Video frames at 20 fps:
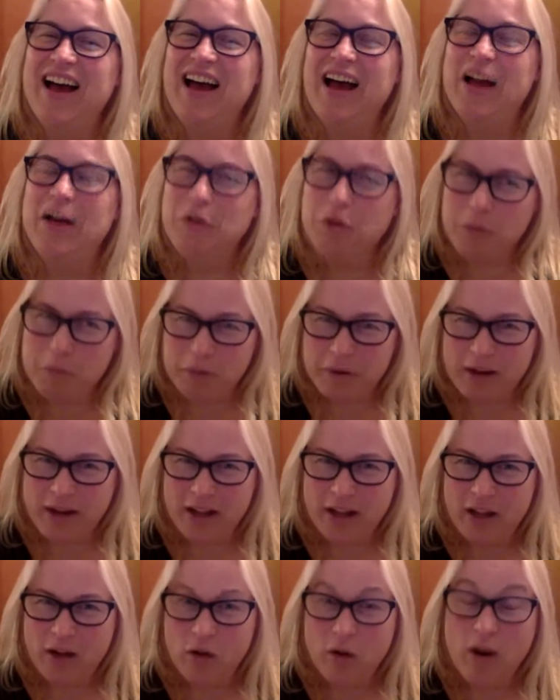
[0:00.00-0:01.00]
a group
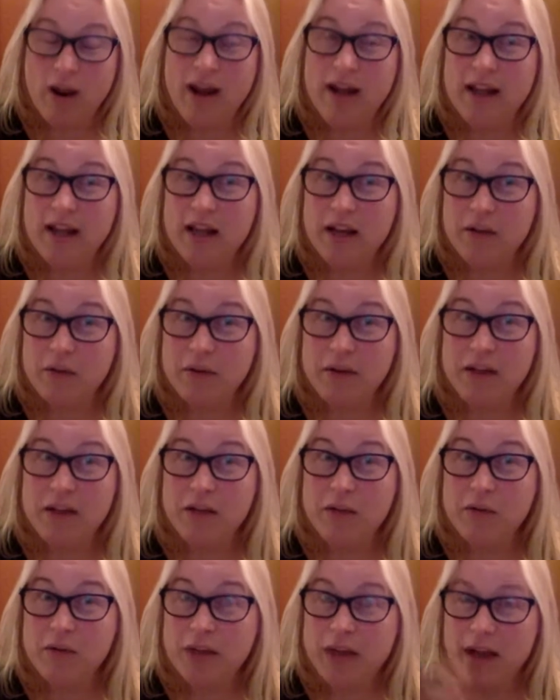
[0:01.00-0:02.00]
reading or any kind of reading
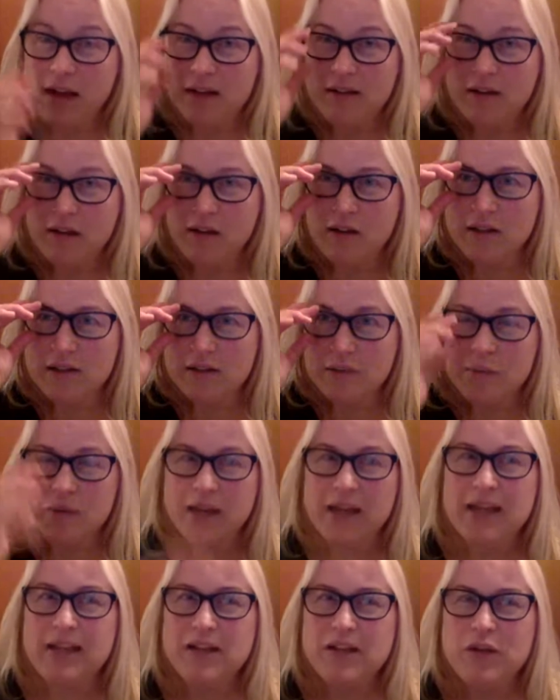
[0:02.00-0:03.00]
you get, as long as
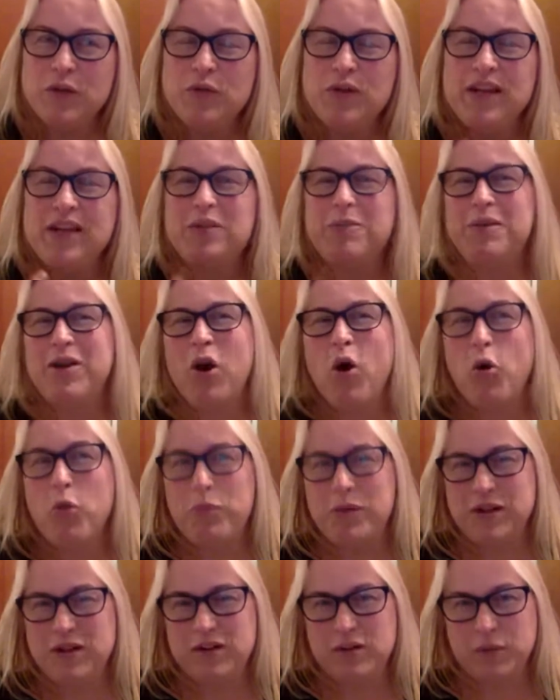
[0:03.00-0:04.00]
you need to be
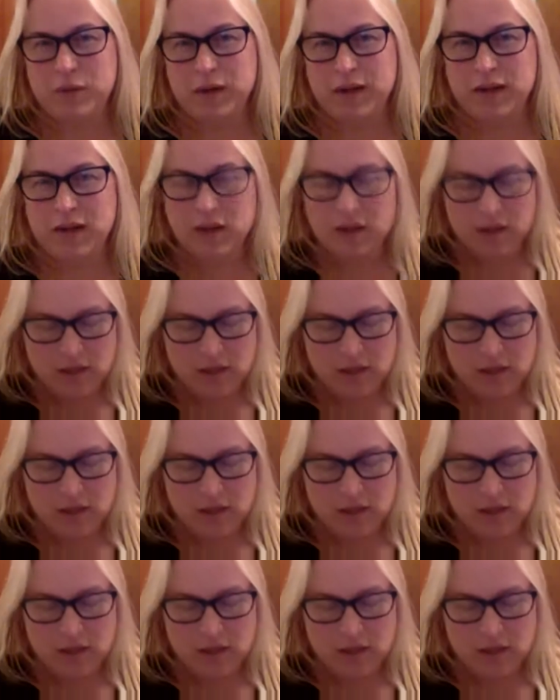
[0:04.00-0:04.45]
open to it.